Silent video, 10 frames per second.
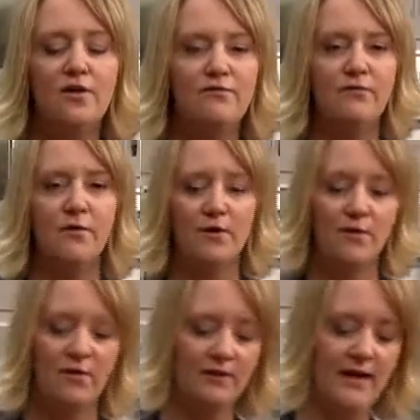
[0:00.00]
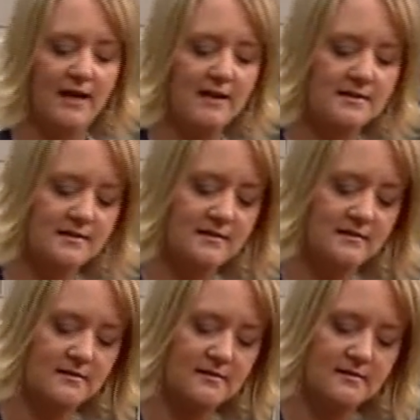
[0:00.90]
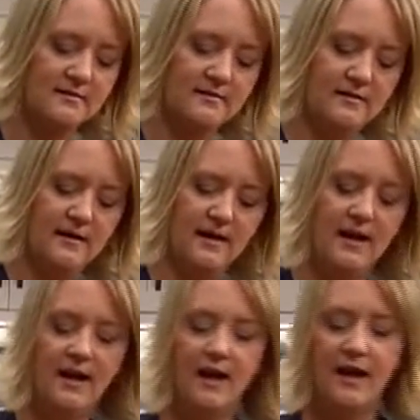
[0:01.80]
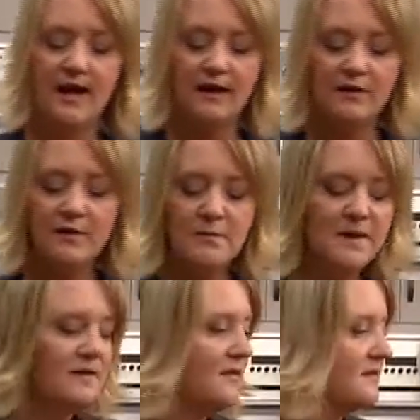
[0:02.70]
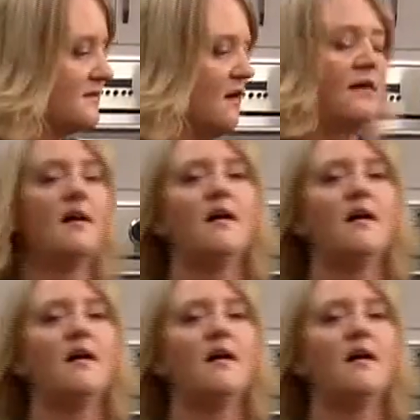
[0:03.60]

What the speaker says: 4 whole eggs. And I'm going to beat this on